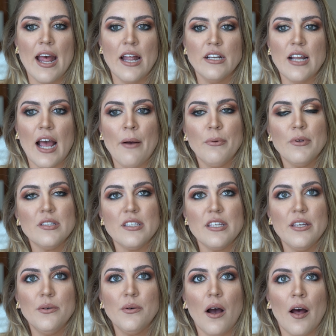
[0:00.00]
and I will see
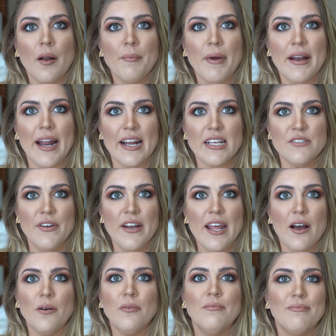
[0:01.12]
you on my next
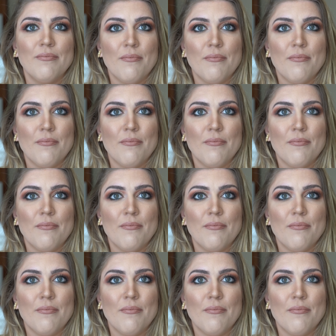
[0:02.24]
video.